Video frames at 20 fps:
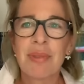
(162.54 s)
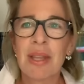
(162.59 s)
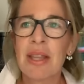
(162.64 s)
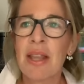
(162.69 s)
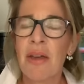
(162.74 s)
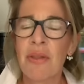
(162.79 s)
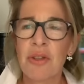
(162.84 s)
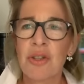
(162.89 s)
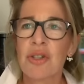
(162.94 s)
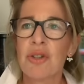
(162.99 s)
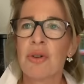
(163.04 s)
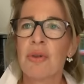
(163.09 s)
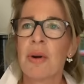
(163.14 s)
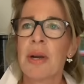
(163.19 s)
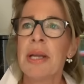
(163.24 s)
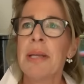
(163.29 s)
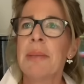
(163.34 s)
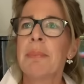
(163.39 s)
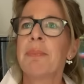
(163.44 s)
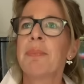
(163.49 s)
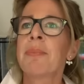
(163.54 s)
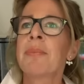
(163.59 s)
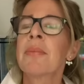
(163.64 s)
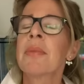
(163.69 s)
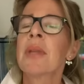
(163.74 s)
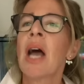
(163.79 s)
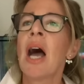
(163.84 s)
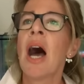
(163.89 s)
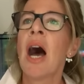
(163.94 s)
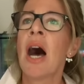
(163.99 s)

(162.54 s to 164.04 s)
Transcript: Another story. They